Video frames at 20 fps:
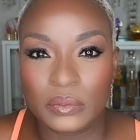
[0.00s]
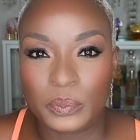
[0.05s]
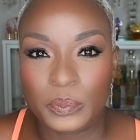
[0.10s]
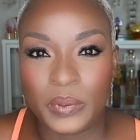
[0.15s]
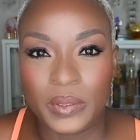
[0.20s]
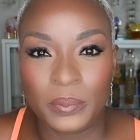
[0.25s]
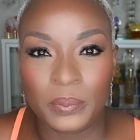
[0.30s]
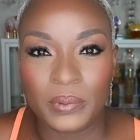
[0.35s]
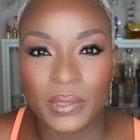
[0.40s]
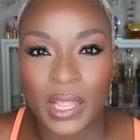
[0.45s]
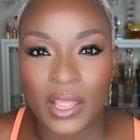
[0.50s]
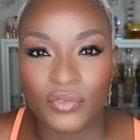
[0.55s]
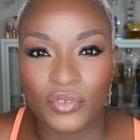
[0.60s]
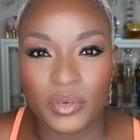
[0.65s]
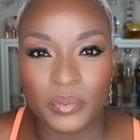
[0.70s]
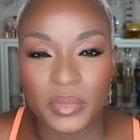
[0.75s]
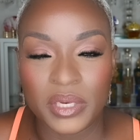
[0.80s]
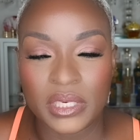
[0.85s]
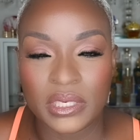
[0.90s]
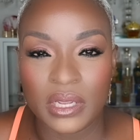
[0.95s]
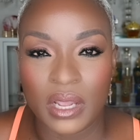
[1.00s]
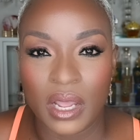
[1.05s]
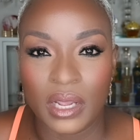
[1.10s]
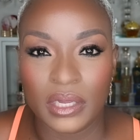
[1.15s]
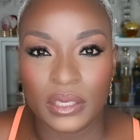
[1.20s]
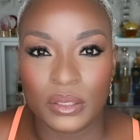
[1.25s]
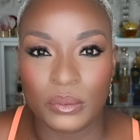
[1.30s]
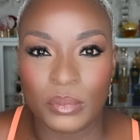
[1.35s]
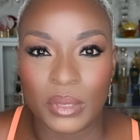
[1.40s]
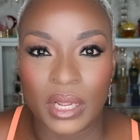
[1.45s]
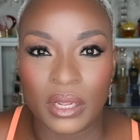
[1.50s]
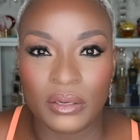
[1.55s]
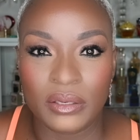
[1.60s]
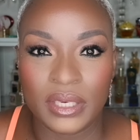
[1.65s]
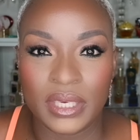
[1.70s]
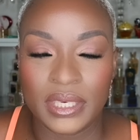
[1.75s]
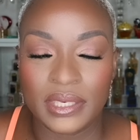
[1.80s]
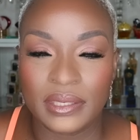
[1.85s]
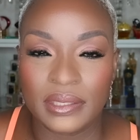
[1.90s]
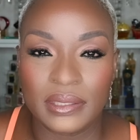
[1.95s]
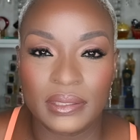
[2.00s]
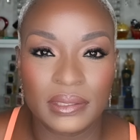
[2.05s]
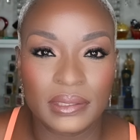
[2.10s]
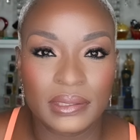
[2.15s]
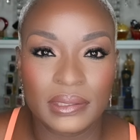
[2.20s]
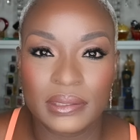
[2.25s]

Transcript: people haven't been talking about it,